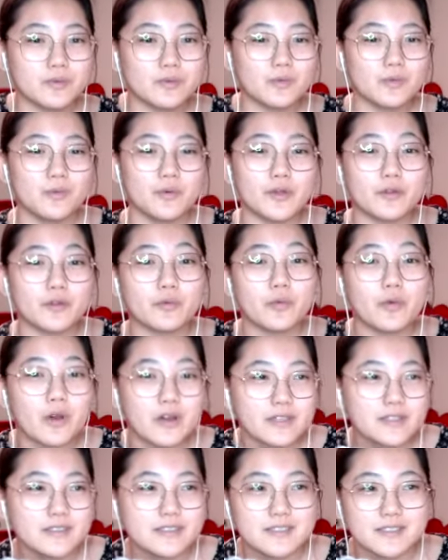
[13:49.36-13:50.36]

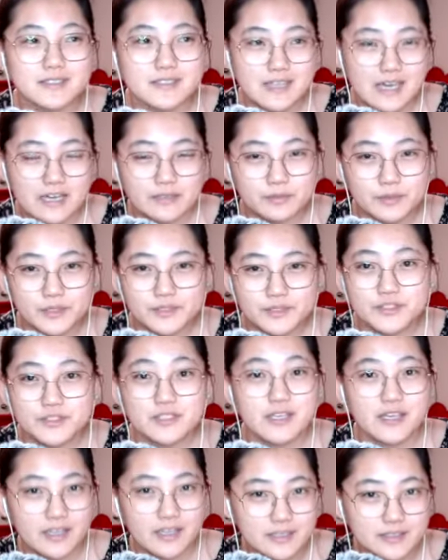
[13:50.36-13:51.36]
one established
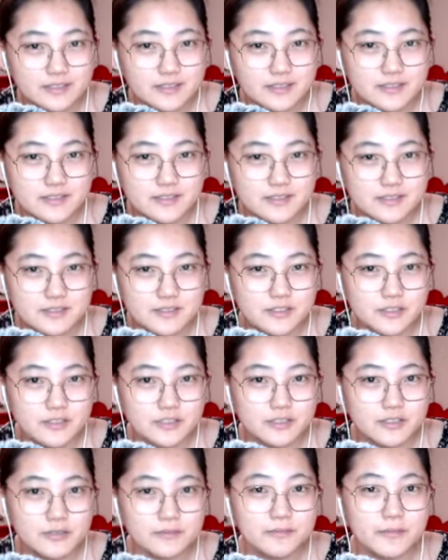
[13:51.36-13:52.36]

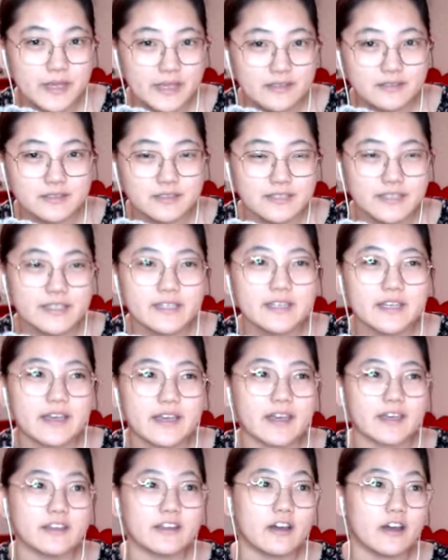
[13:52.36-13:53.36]
A-lister male lead
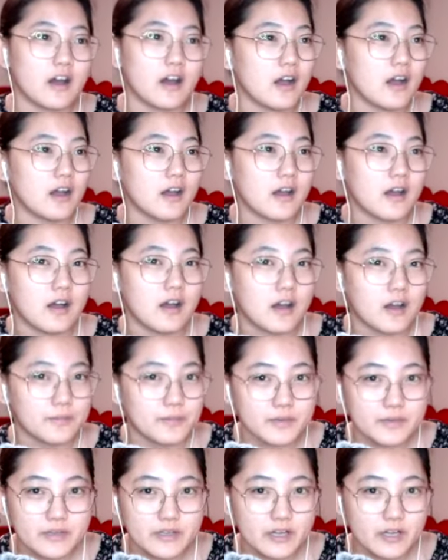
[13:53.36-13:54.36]
and up
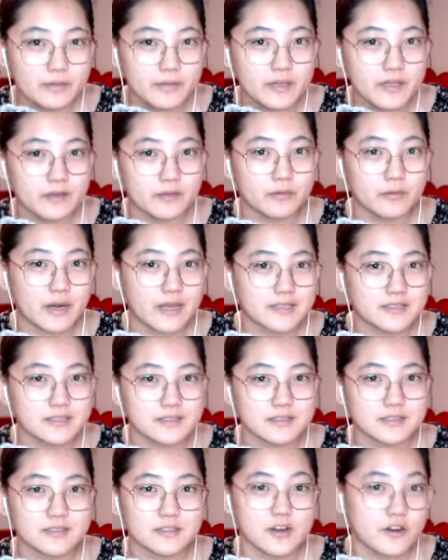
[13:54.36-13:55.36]
and coming rising
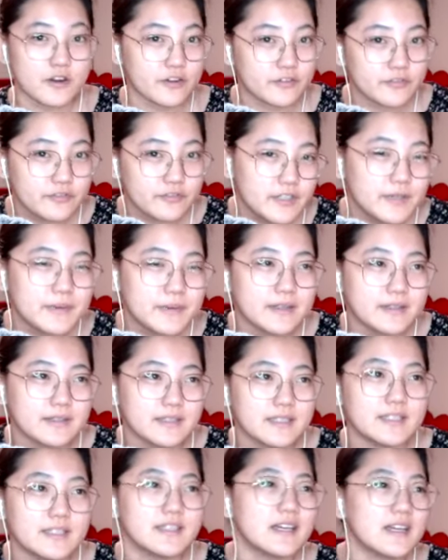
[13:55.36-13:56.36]
star female
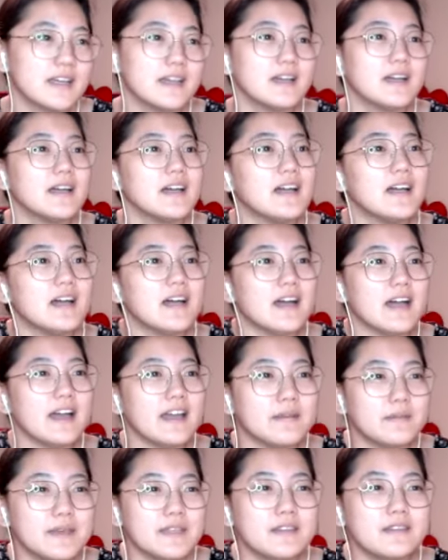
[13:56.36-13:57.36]
lead.
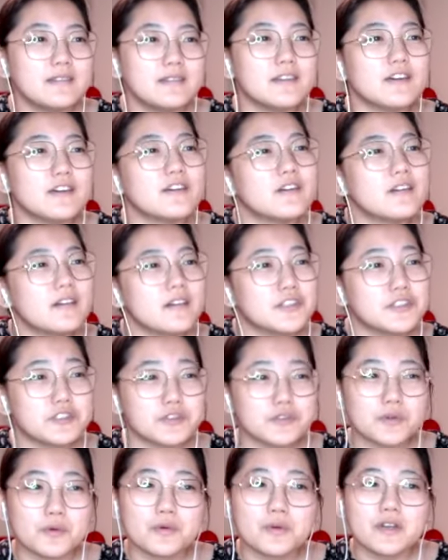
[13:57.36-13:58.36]
I mean, the
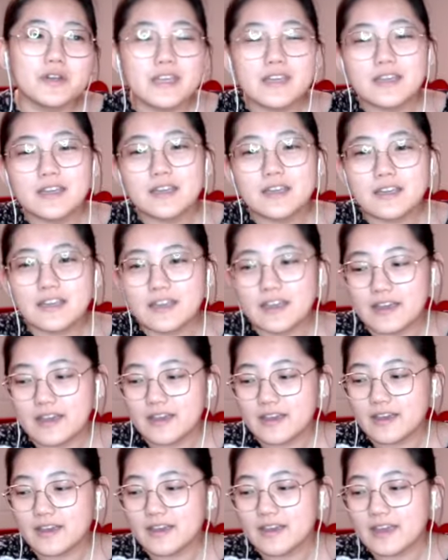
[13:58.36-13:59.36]
story
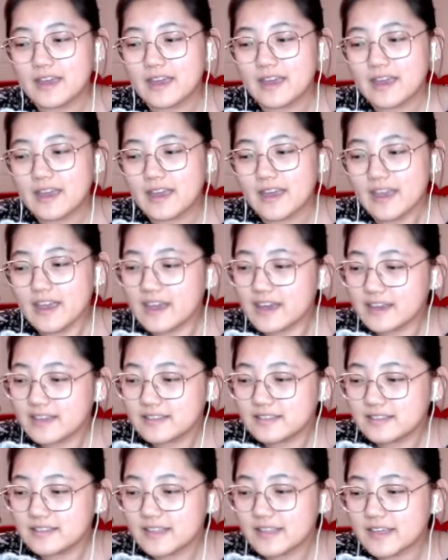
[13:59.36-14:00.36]

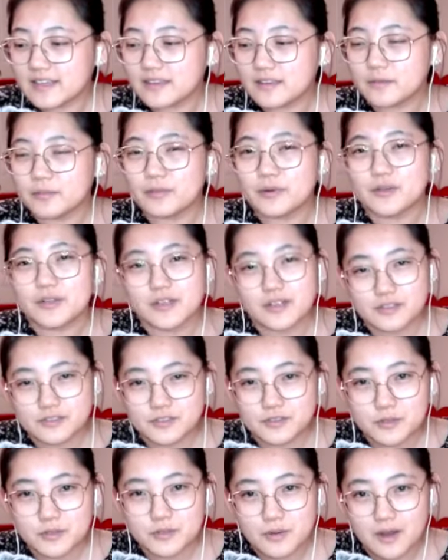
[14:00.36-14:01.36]
and like the
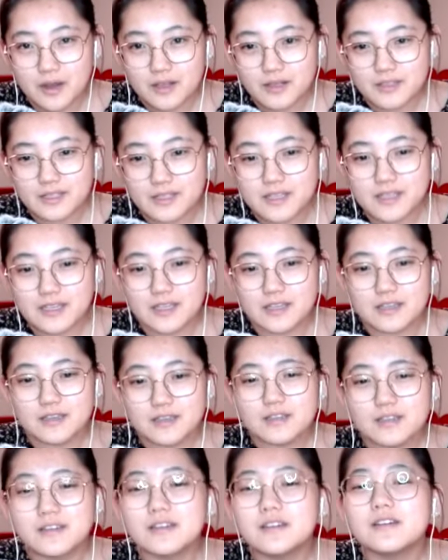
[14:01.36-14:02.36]
production quality
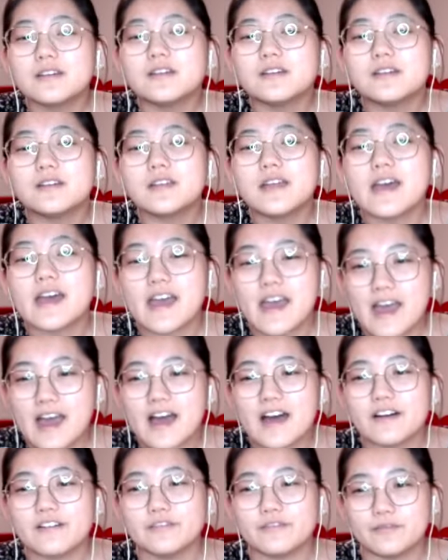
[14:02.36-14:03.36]
could have